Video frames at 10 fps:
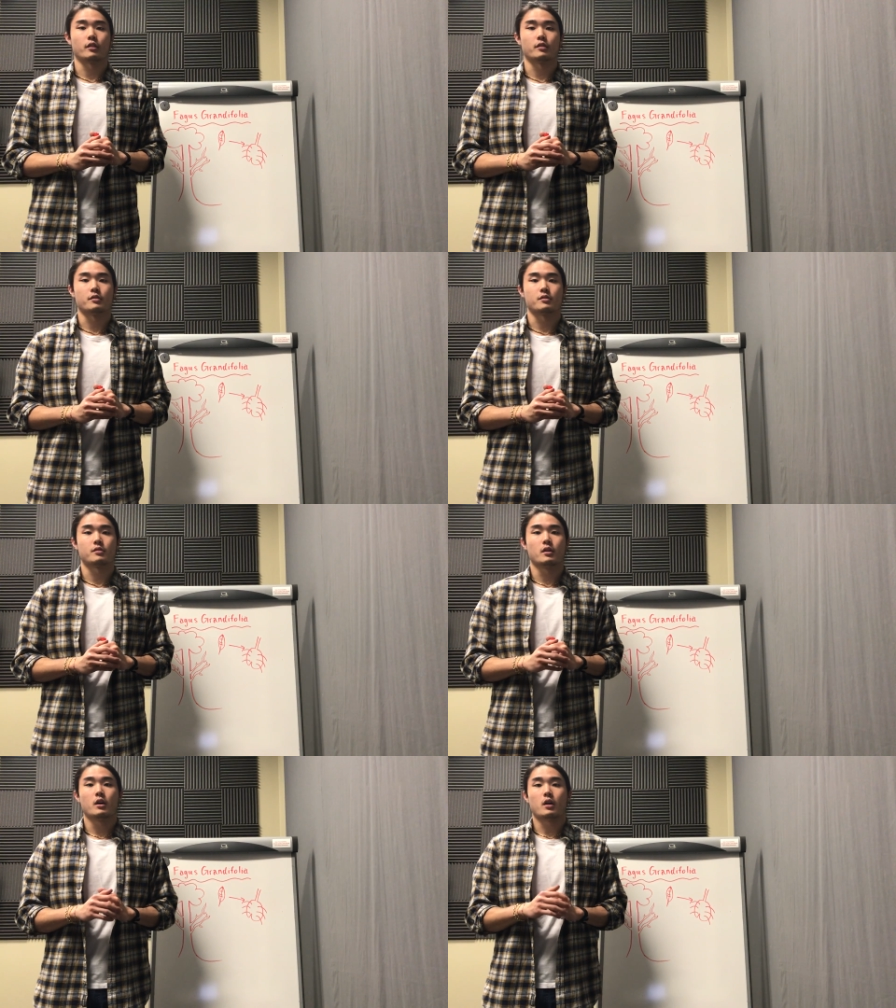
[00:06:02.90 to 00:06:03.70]

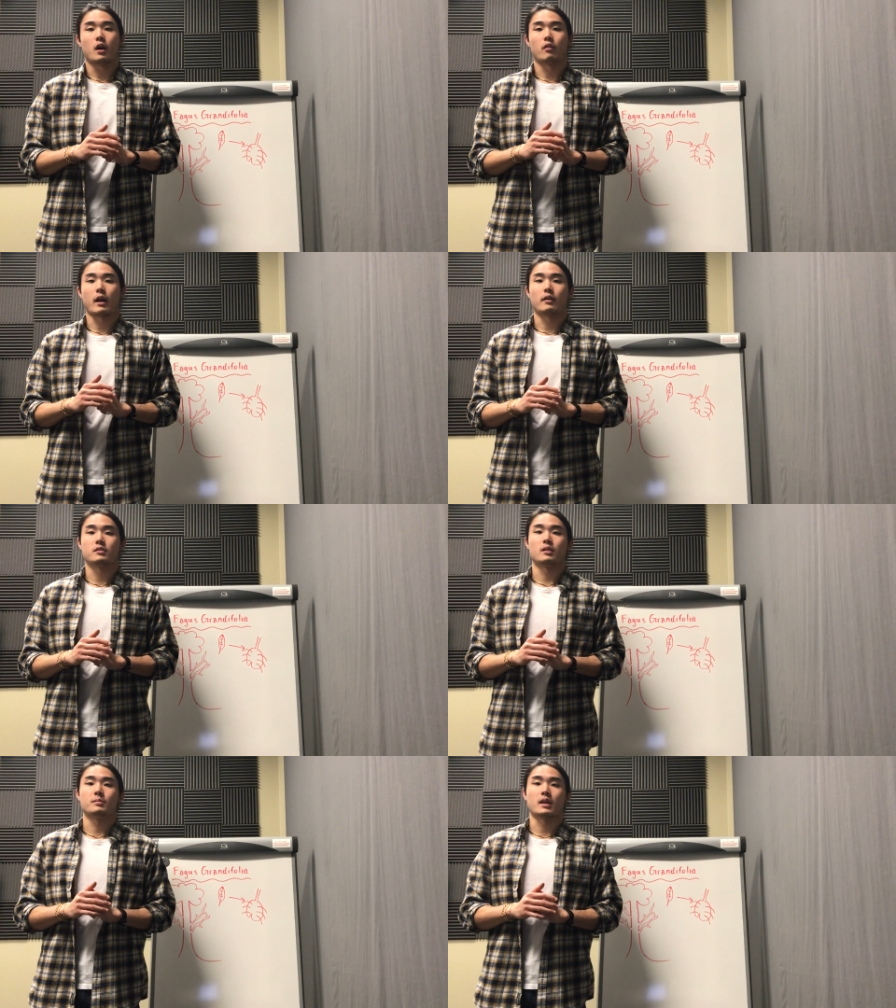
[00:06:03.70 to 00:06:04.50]
occurs around
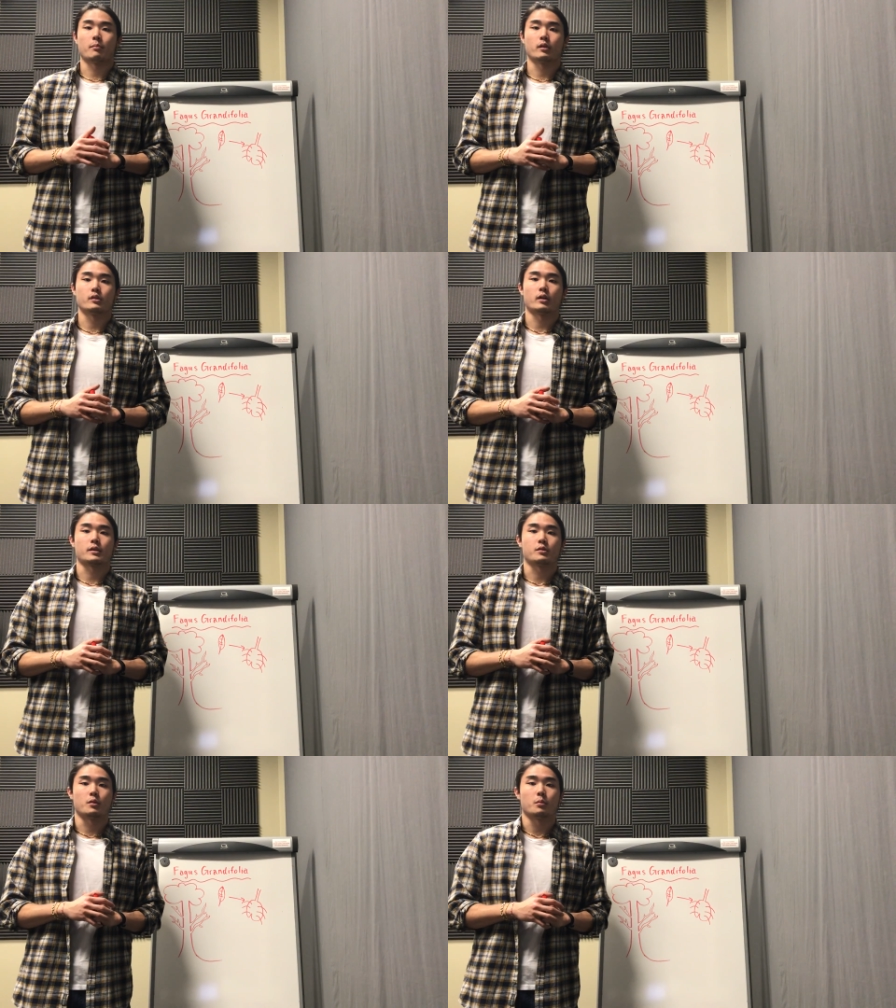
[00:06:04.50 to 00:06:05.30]
September to
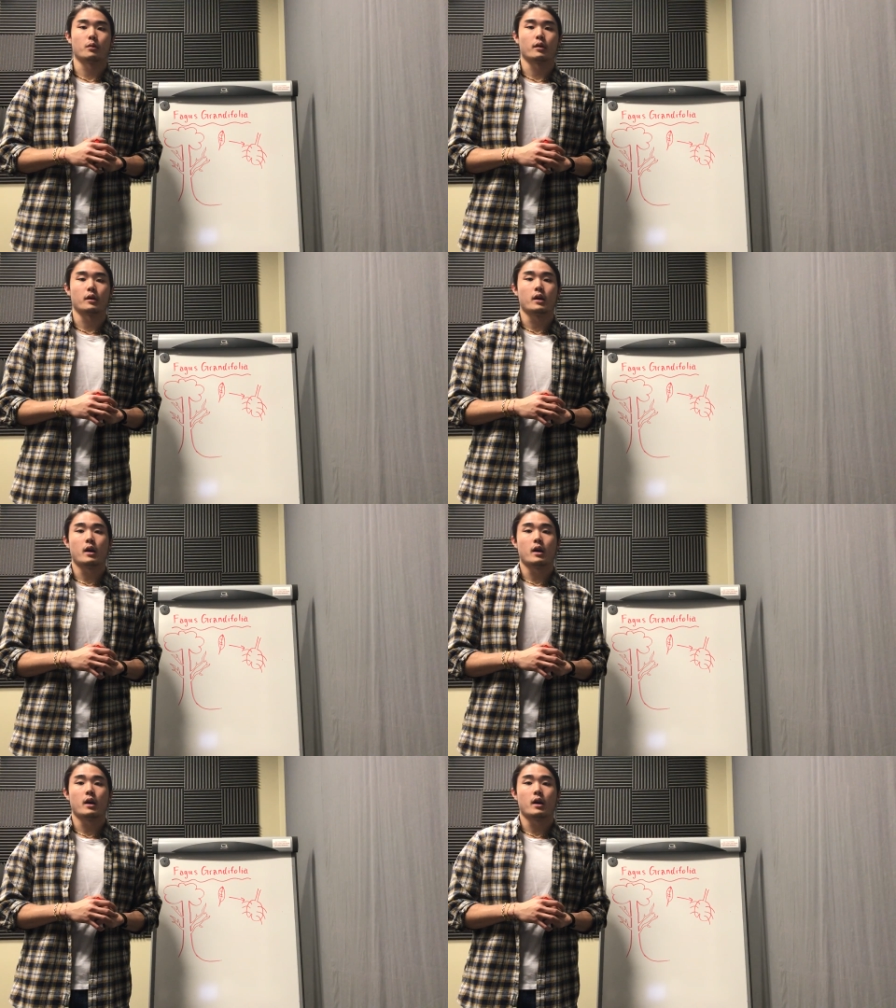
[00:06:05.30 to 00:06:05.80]
October.